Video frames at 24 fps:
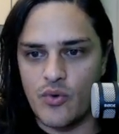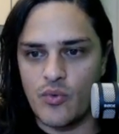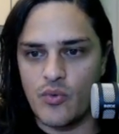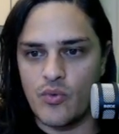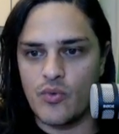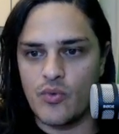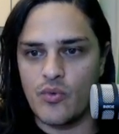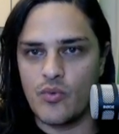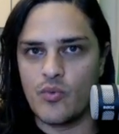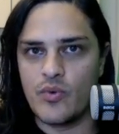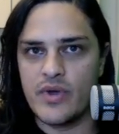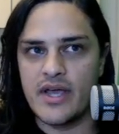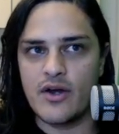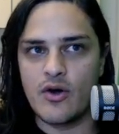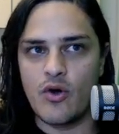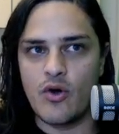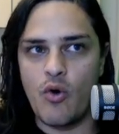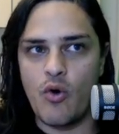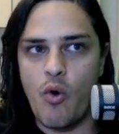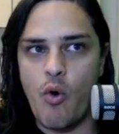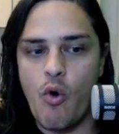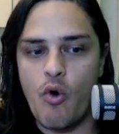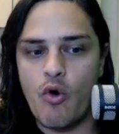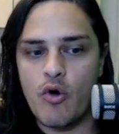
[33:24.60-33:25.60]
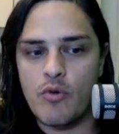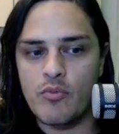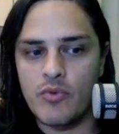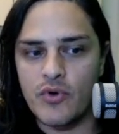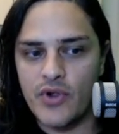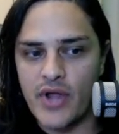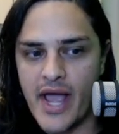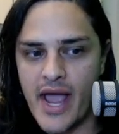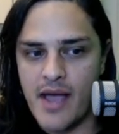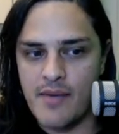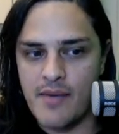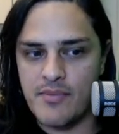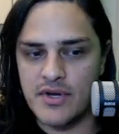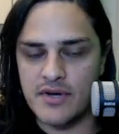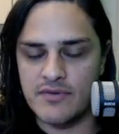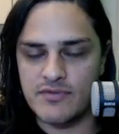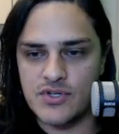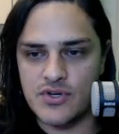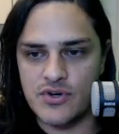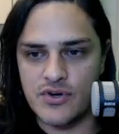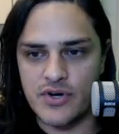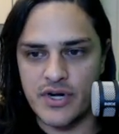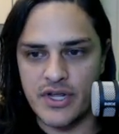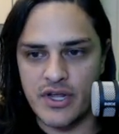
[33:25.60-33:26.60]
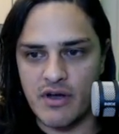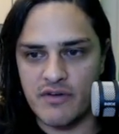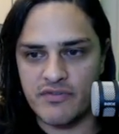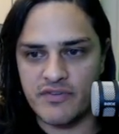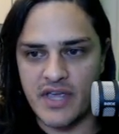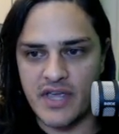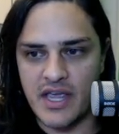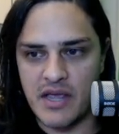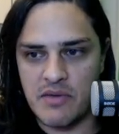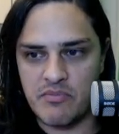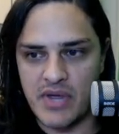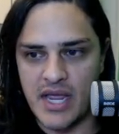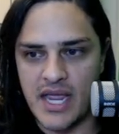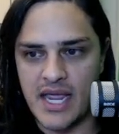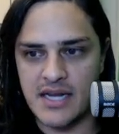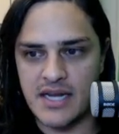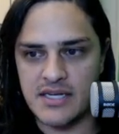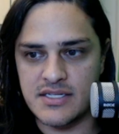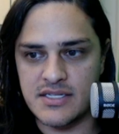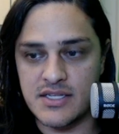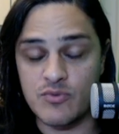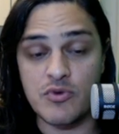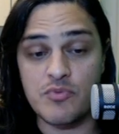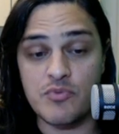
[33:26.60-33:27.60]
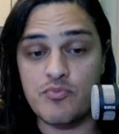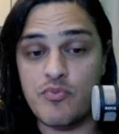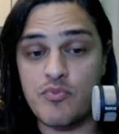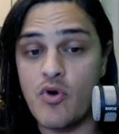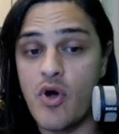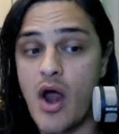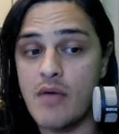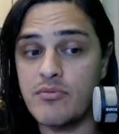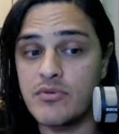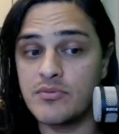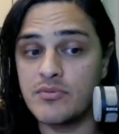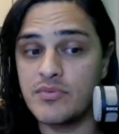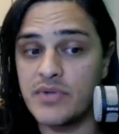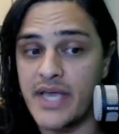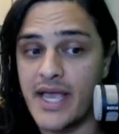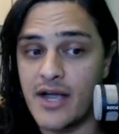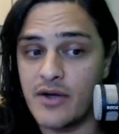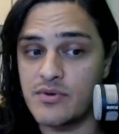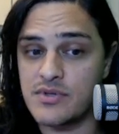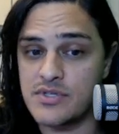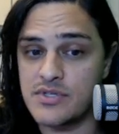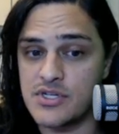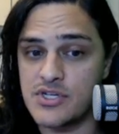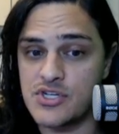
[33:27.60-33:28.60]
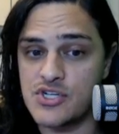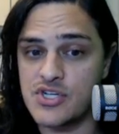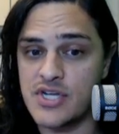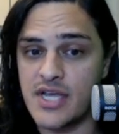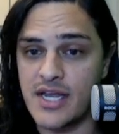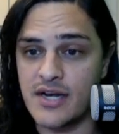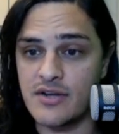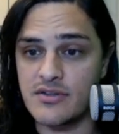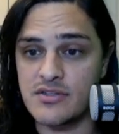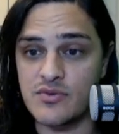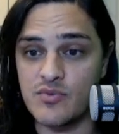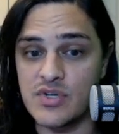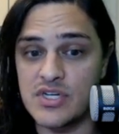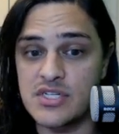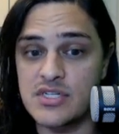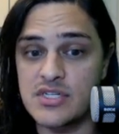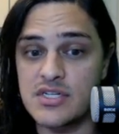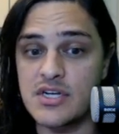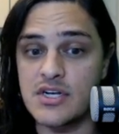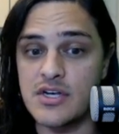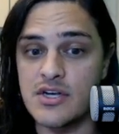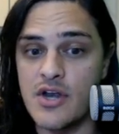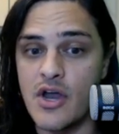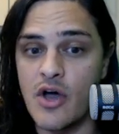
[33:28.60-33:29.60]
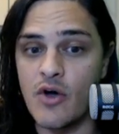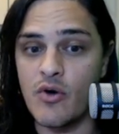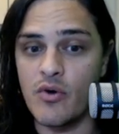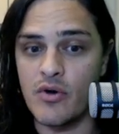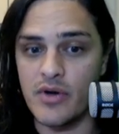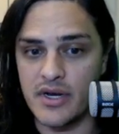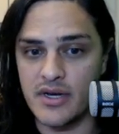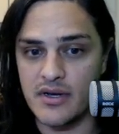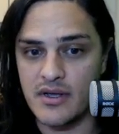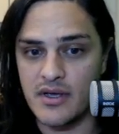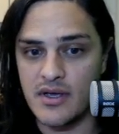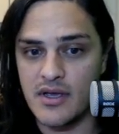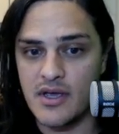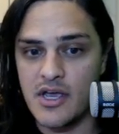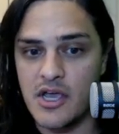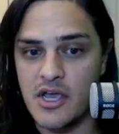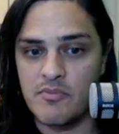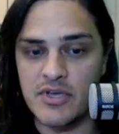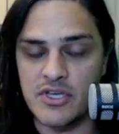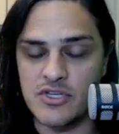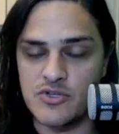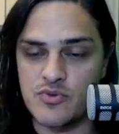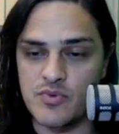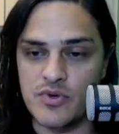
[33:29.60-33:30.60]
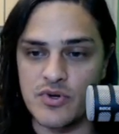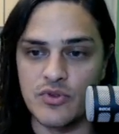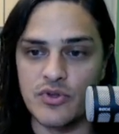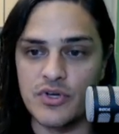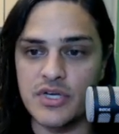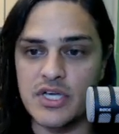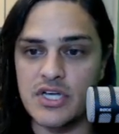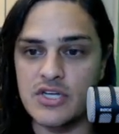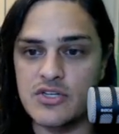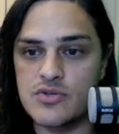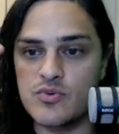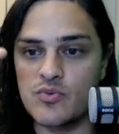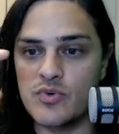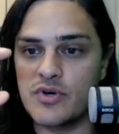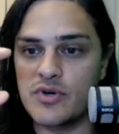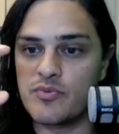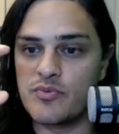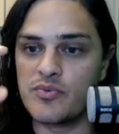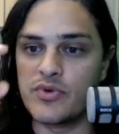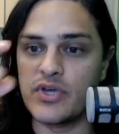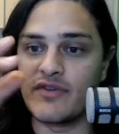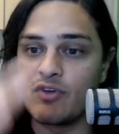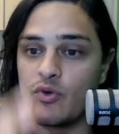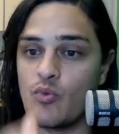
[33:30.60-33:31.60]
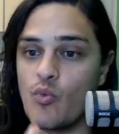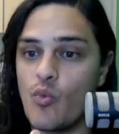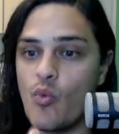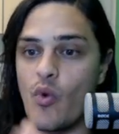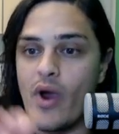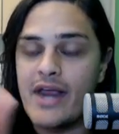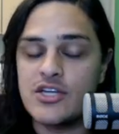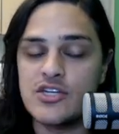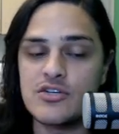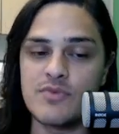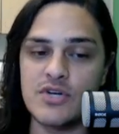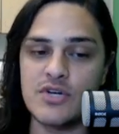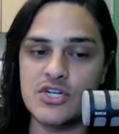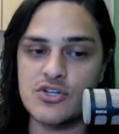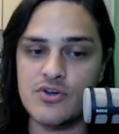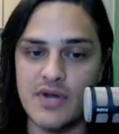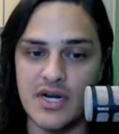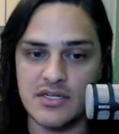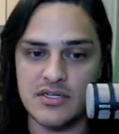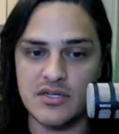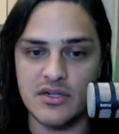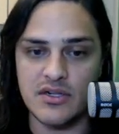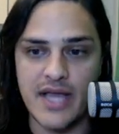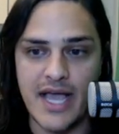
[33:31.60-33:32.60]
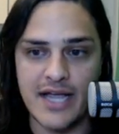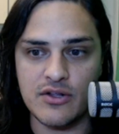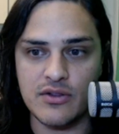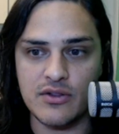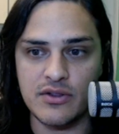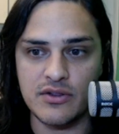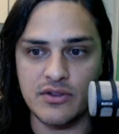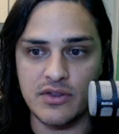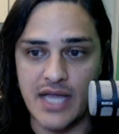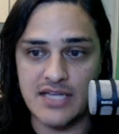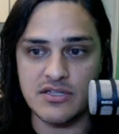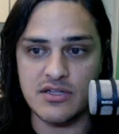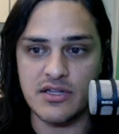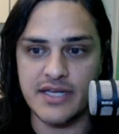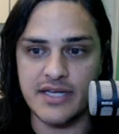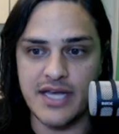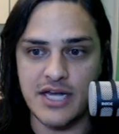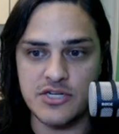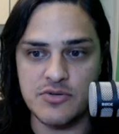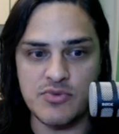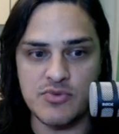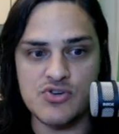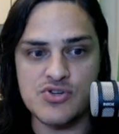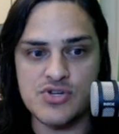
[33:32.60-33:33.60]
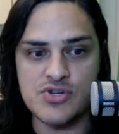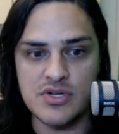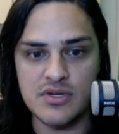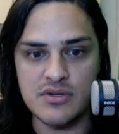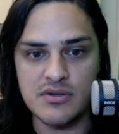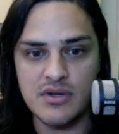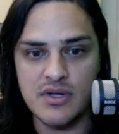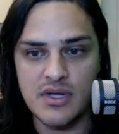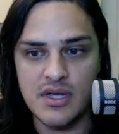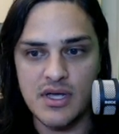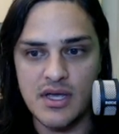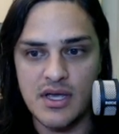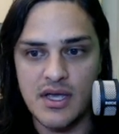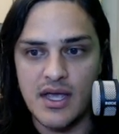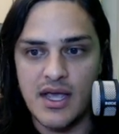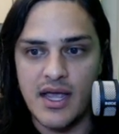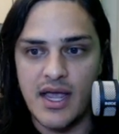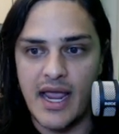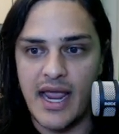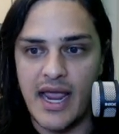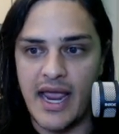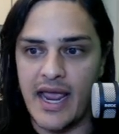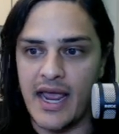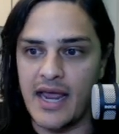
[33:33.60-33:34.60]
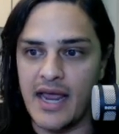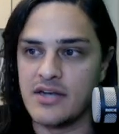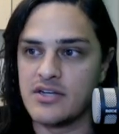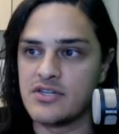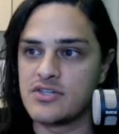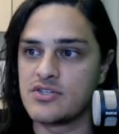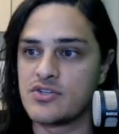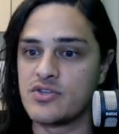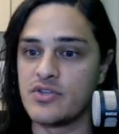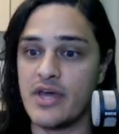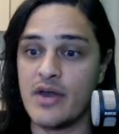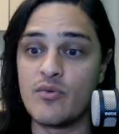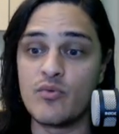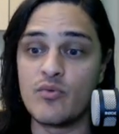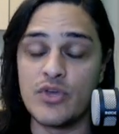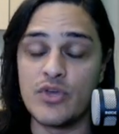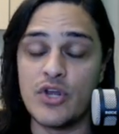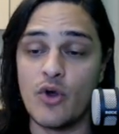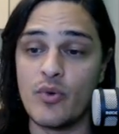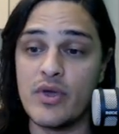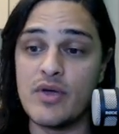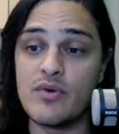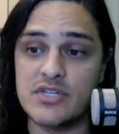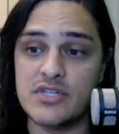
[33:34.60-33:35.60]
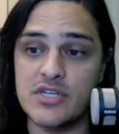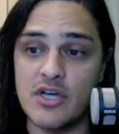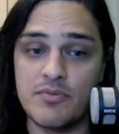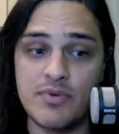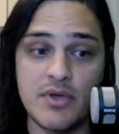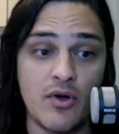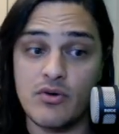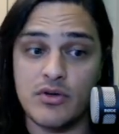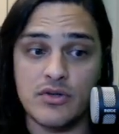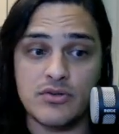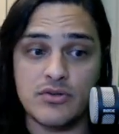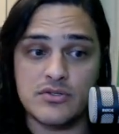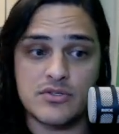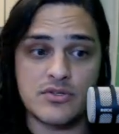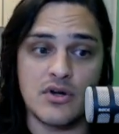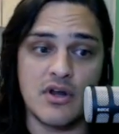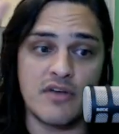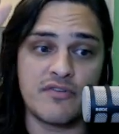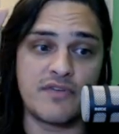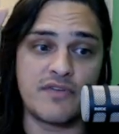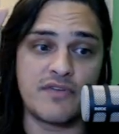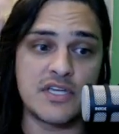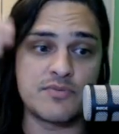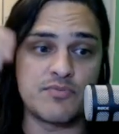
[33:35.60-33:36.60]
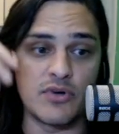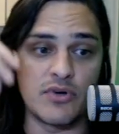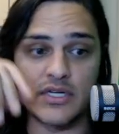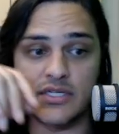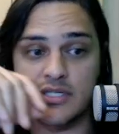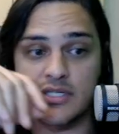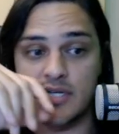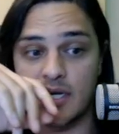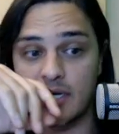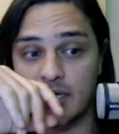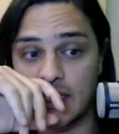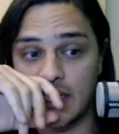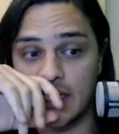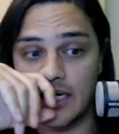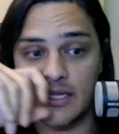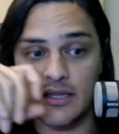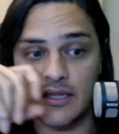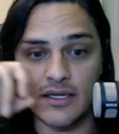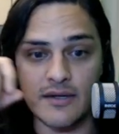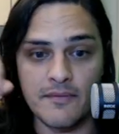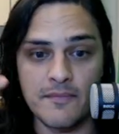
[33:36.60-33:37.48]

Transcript: we had a horrible habit of turning off campaigns that were probably acquisition channels and we just didn't know it because we were looking to, we were getting way too much credit to lack, last click attribution. And so then, you know, we would tell people, oh, turn off Facebook. It's not getting anything.